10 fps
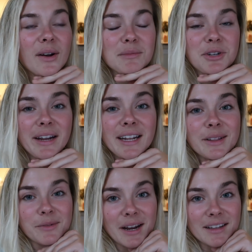I'm
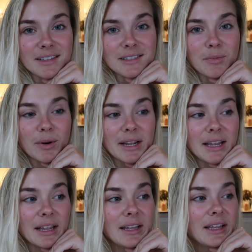training Loretta this
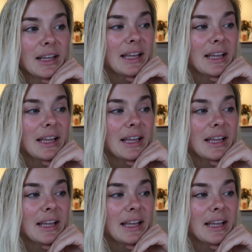morning,